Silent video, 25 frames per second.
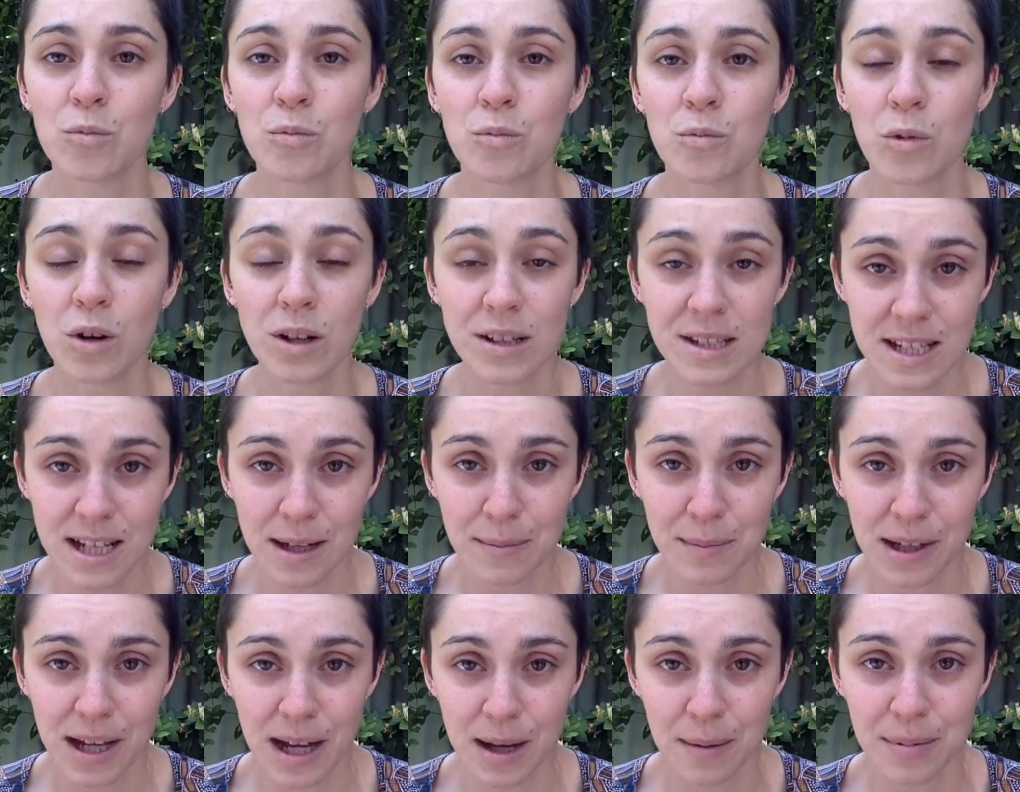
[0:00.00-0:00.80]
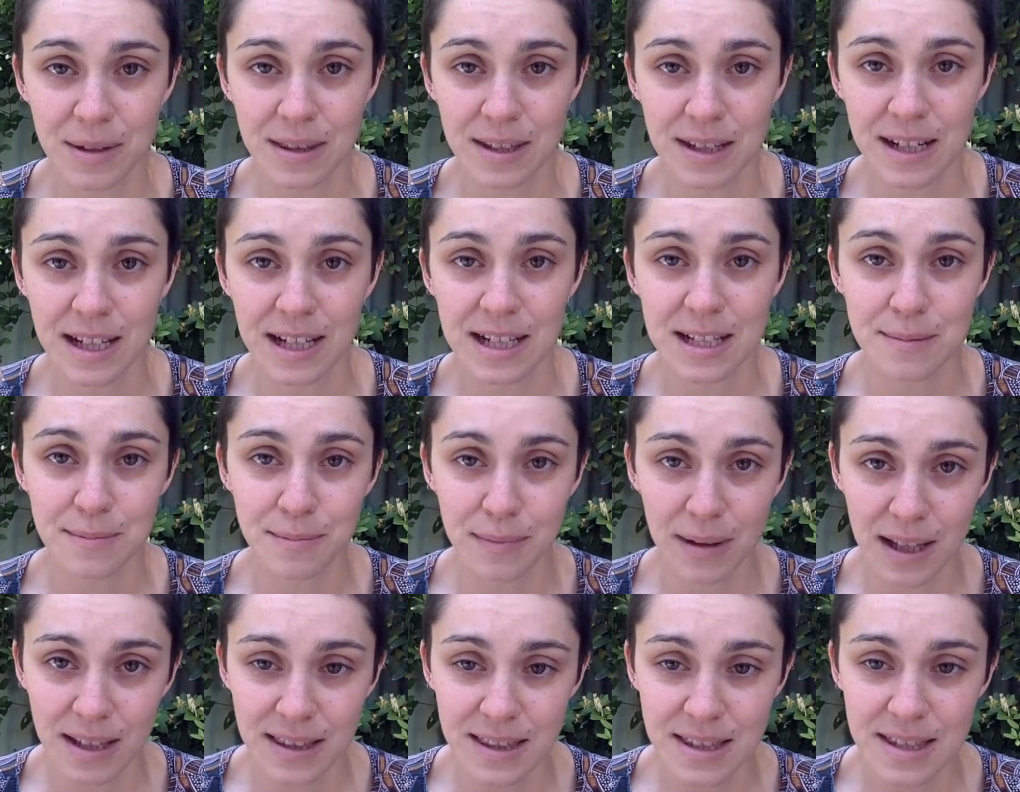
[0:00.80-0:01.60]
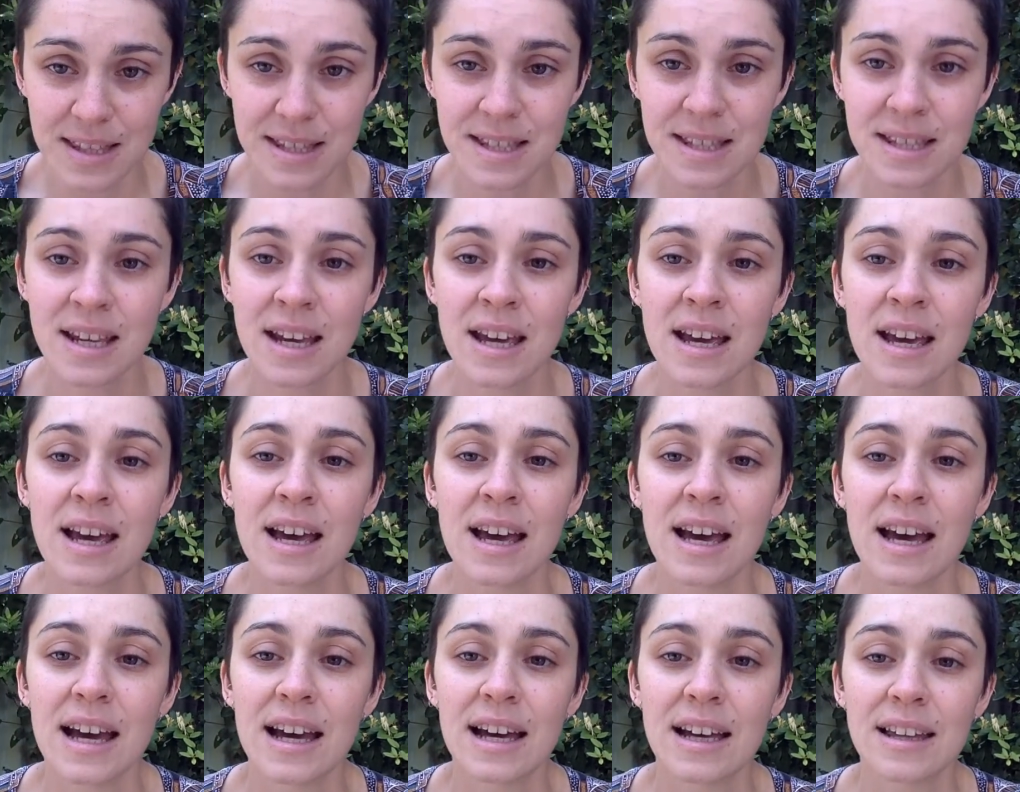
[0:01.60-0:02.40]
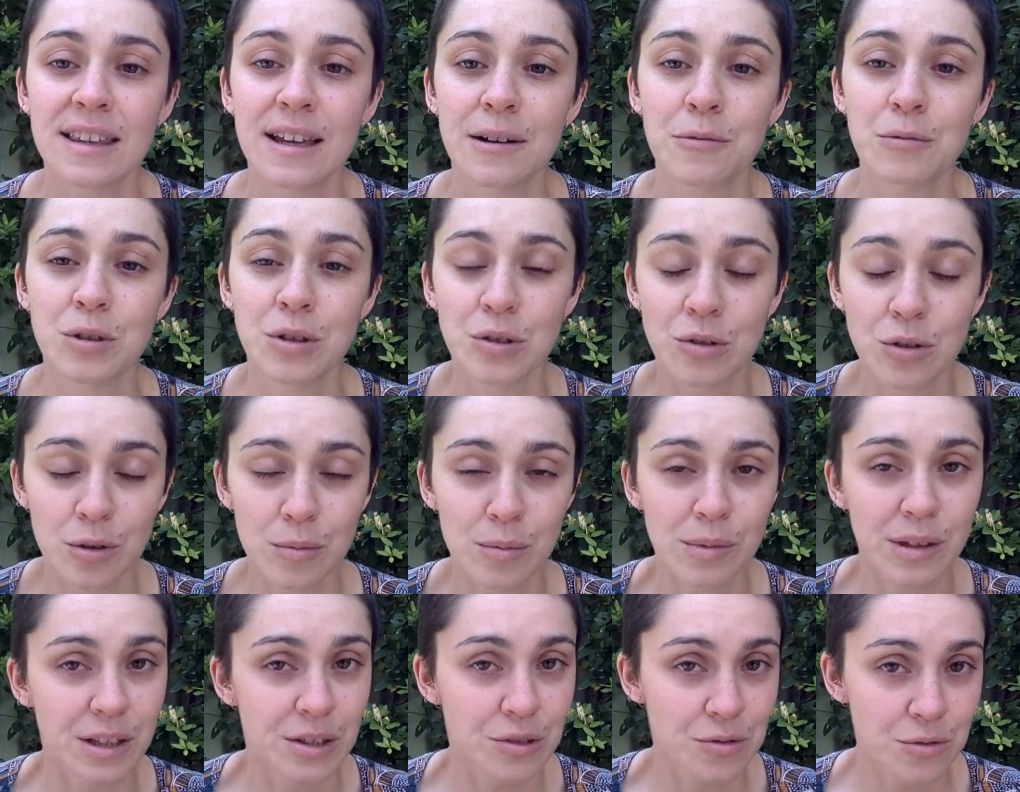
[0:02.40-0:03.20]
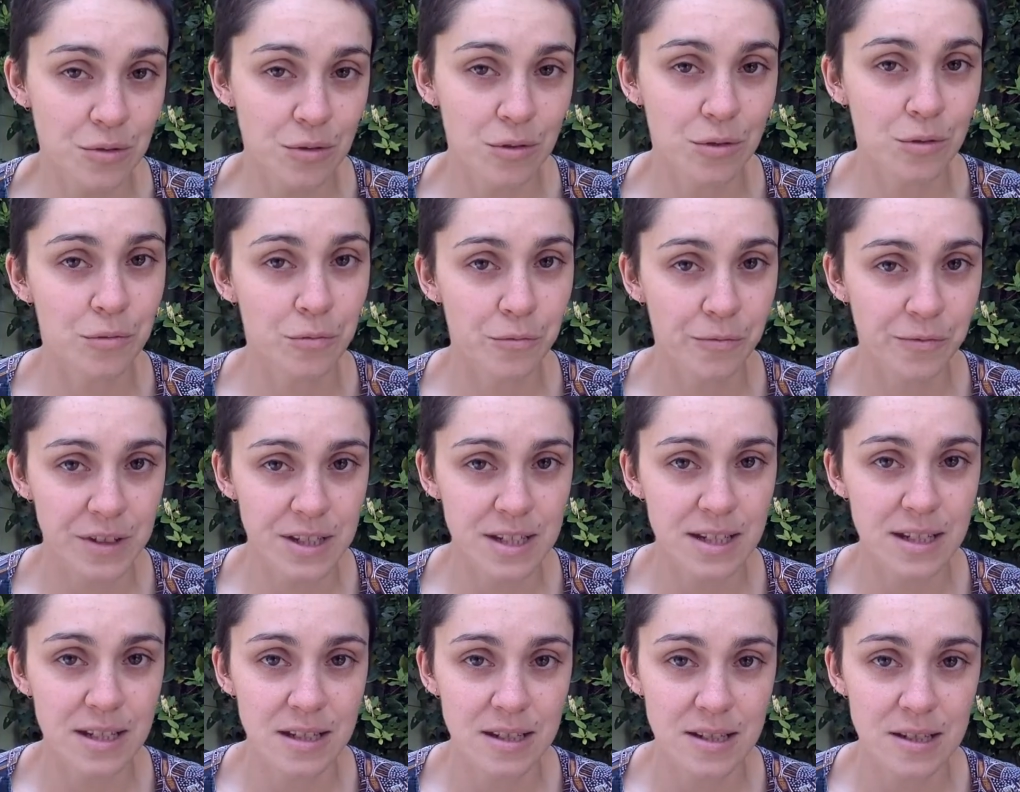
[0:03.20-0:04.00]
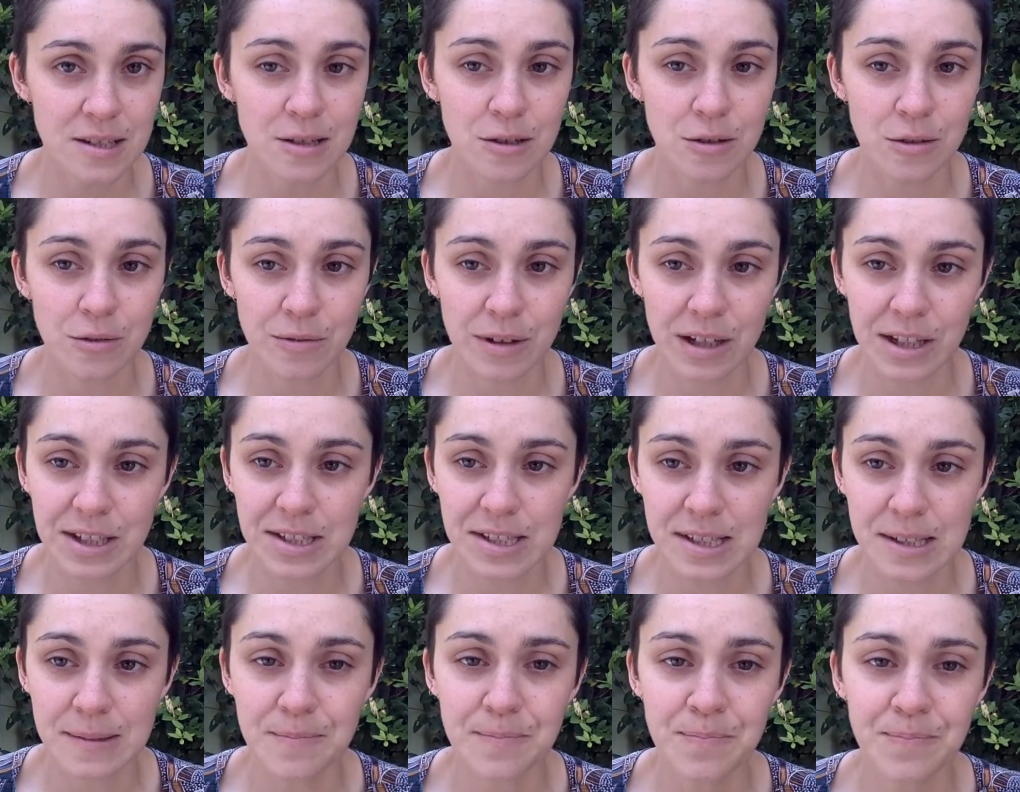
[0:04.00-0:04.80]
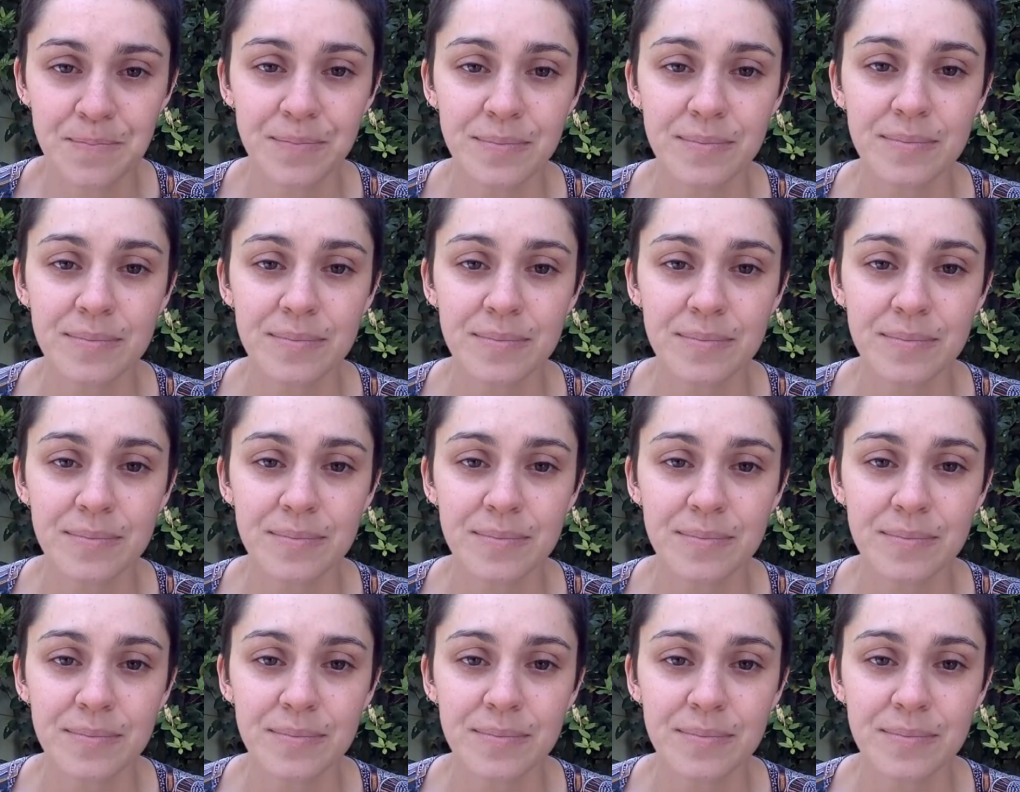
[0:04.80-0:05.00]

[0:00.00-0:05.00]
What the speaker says: what's coming up in the next months that would normally draw visitors to your region,